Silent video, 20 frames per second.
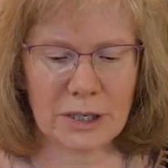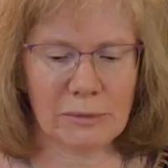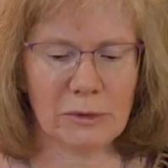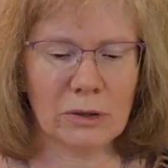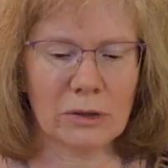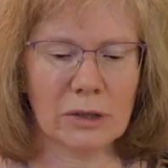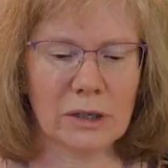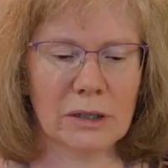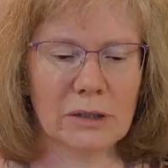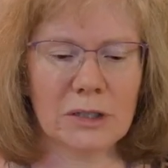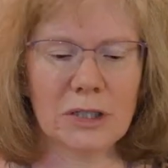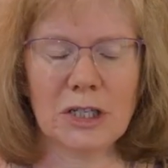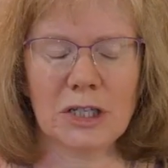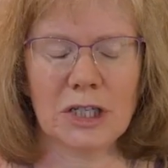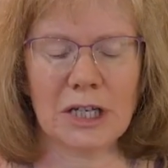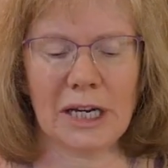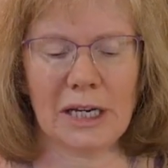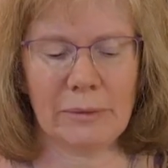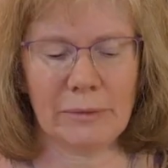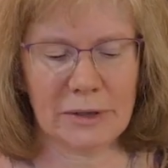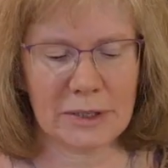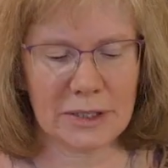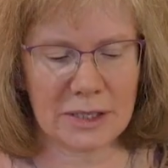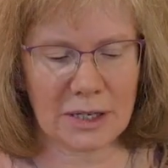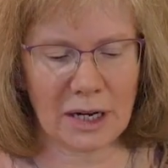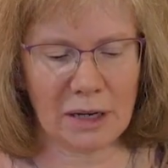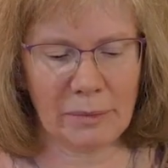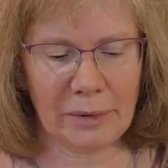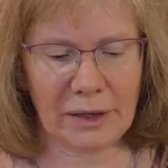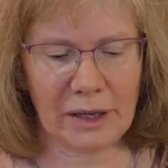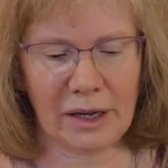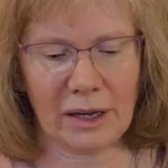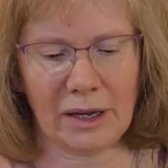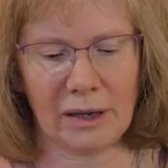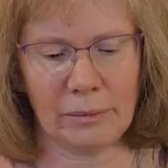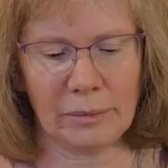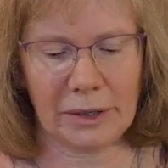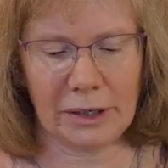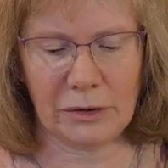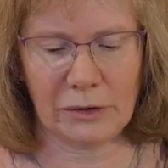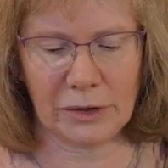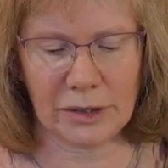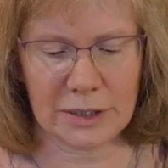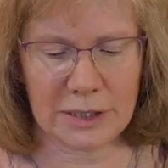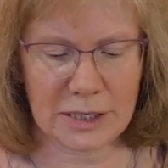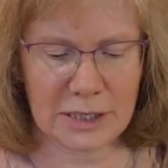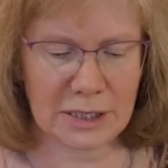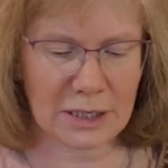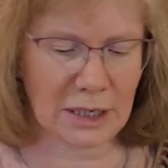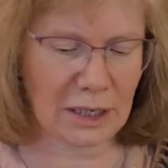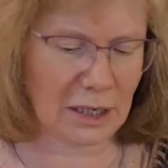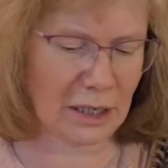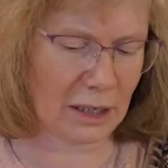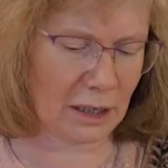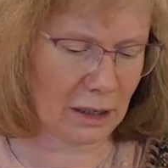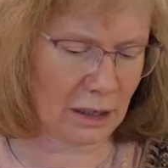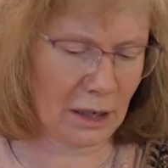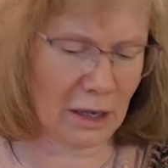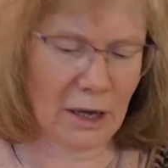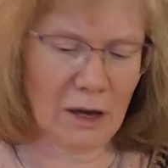I'm not going to tape this up again, but you can see